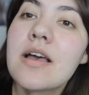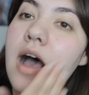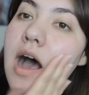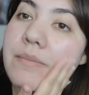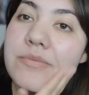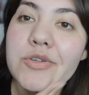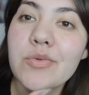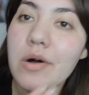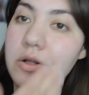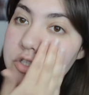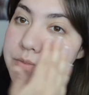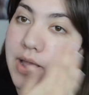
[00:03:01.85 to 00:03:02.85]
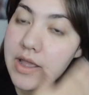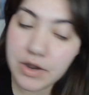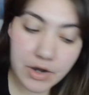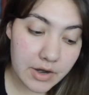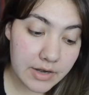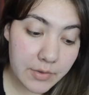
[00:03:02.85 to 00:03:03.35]
um, duology by
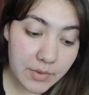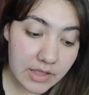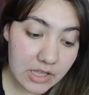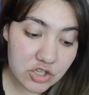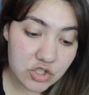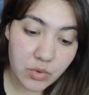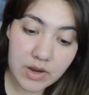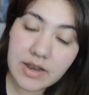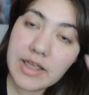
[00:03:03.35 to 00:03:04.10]
her, and I really enjoyed